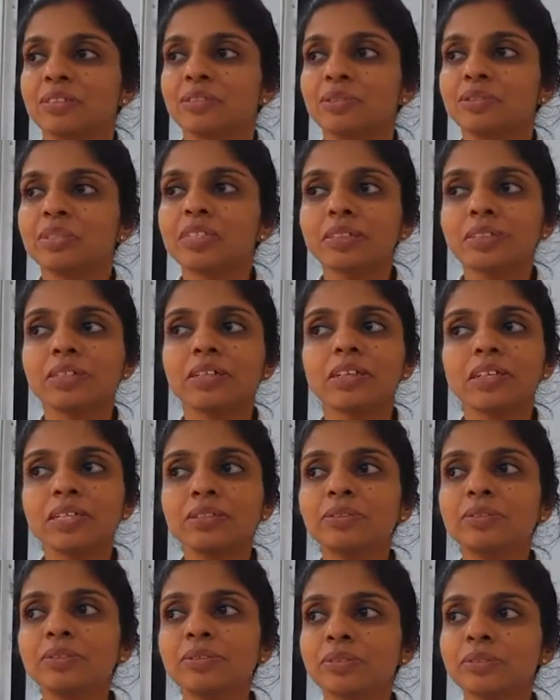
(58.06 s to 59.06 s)
So
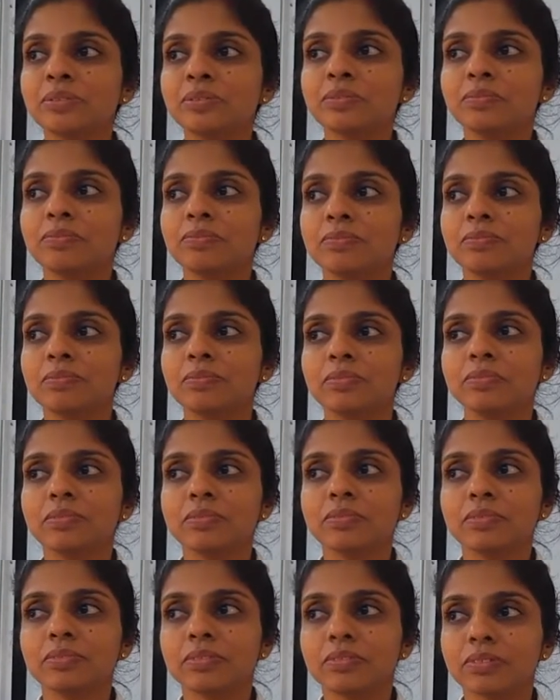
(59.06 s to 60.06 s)
I also
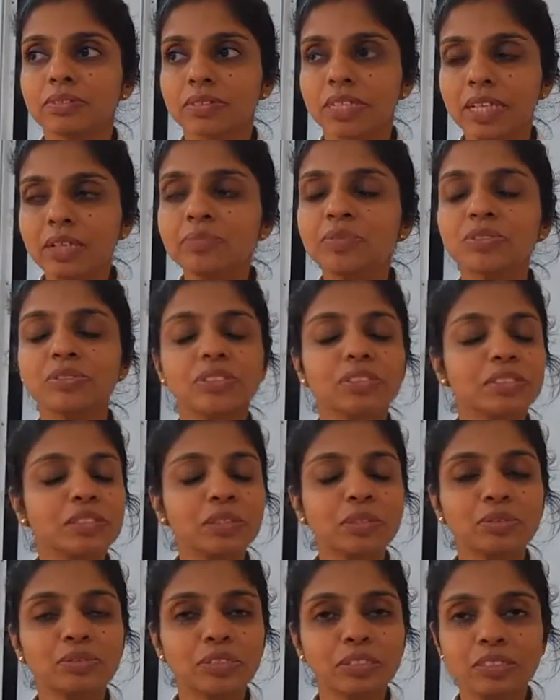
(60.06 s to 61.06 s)
came to the
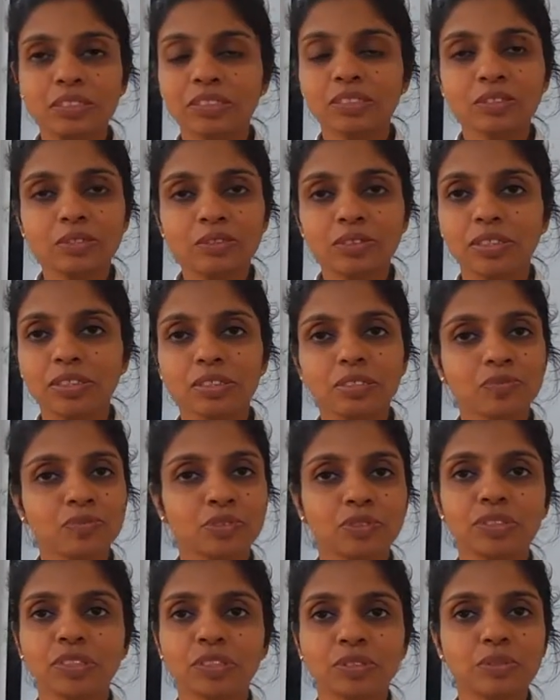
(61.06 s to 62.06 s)
conclusion that it's not enough
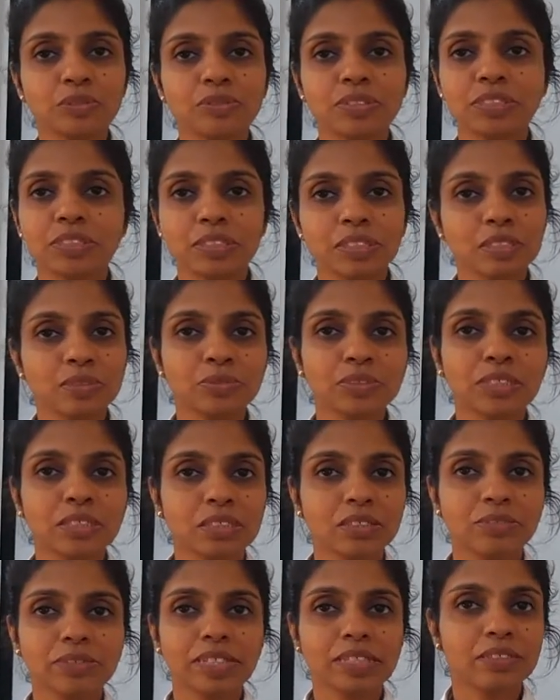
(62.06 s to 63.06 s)
to just do research work
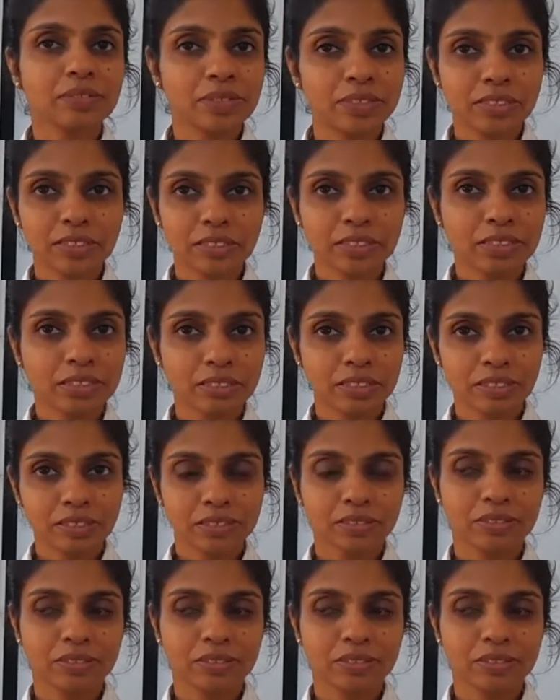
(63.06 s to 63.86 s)
and write research